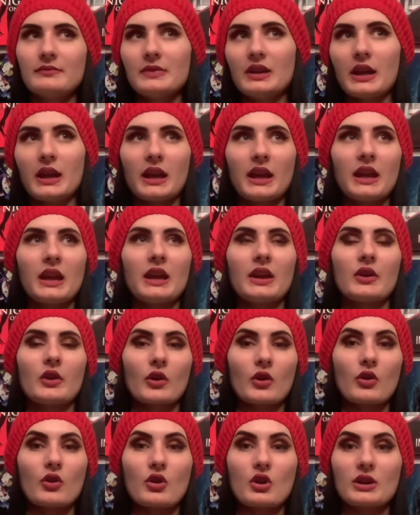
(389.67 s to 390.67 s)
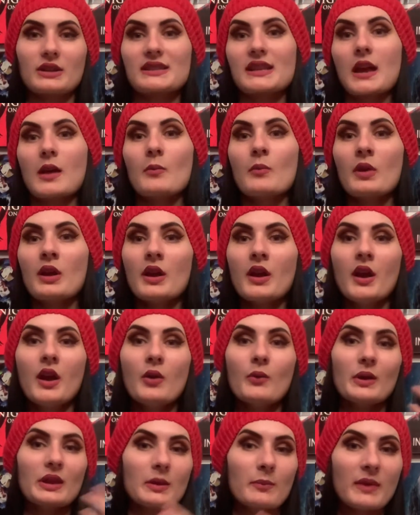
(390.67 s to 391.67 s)
a girl hooks up
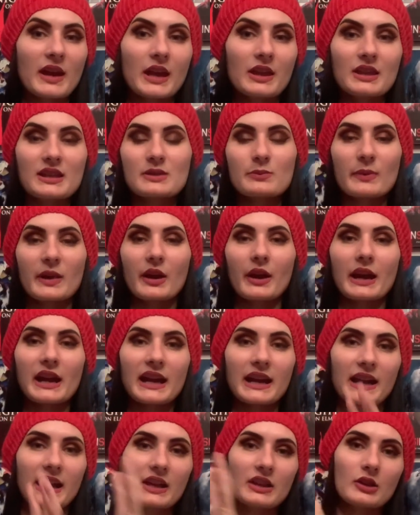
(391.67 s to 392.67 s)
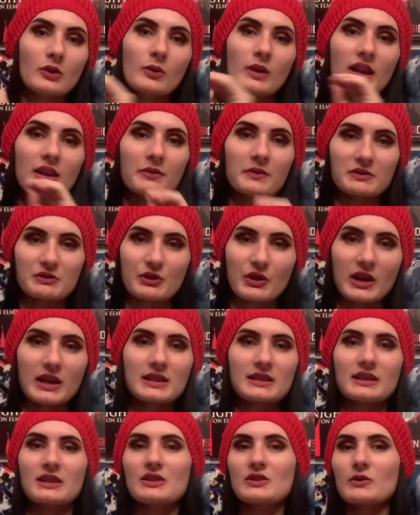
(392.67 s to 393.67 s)
with a man that's married and the wife is
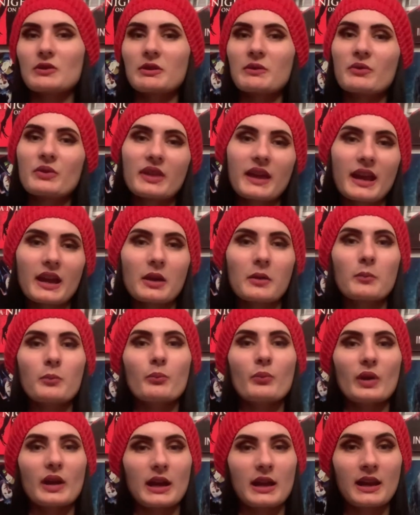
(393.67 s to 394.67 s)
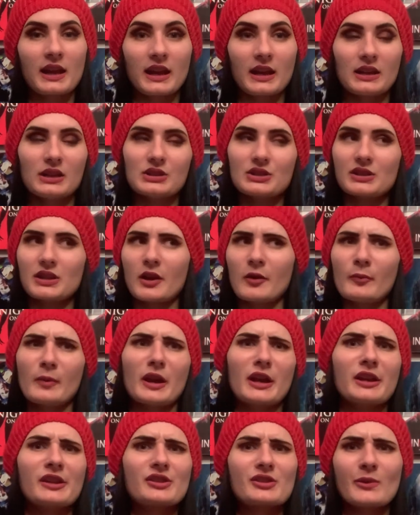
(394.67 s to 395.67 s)
crazy sort of thing. But it is so
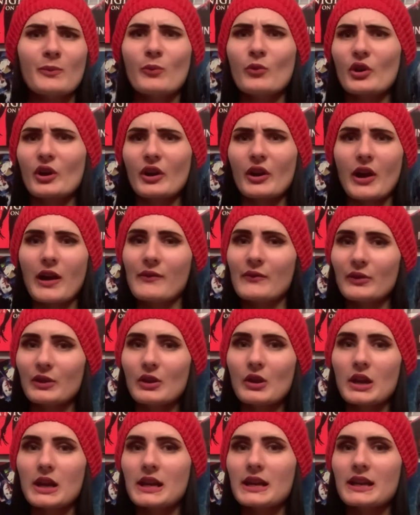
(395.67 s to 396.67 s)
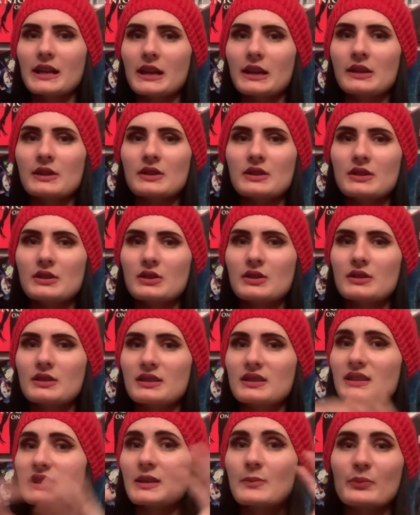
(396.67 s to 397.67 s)
much more convoluted and
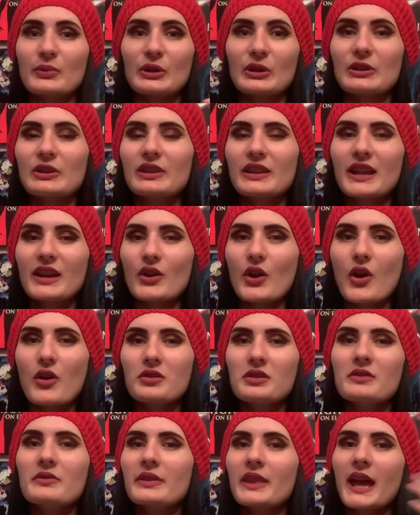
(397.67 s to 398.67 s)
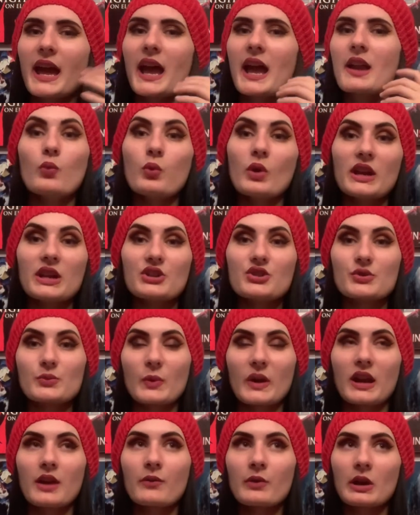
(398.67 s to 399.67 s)
deeper than all of that, which
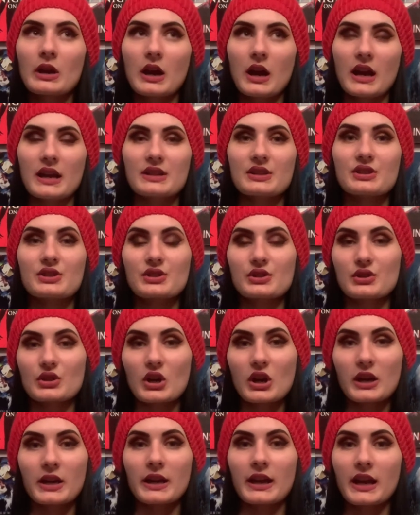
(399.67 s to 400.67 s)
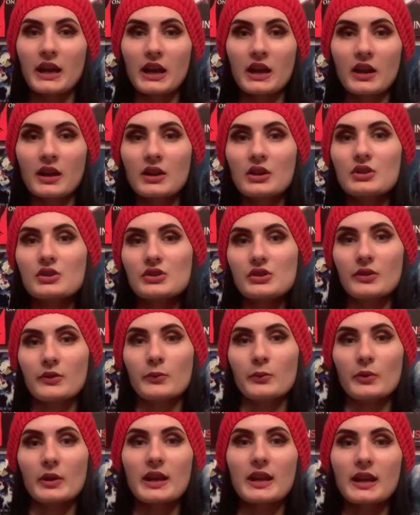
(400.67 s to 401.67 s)
whenever I started to
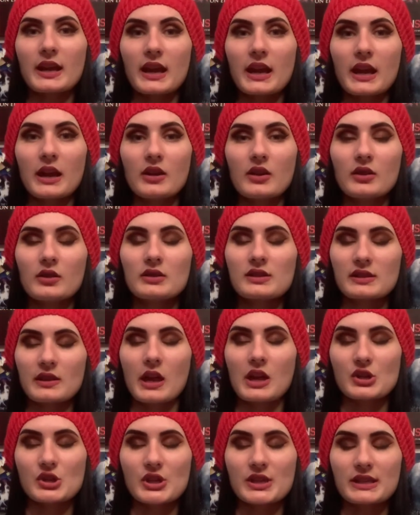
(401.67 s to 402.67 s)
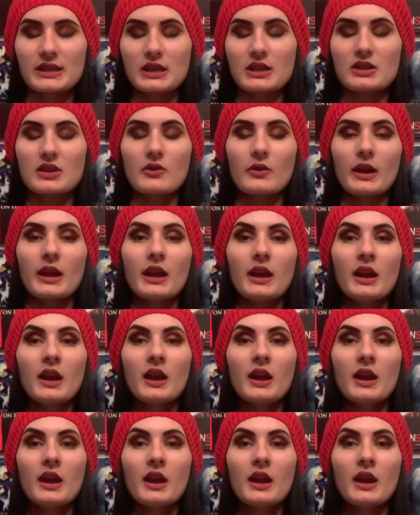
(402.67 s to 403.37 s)
read it / listen to it,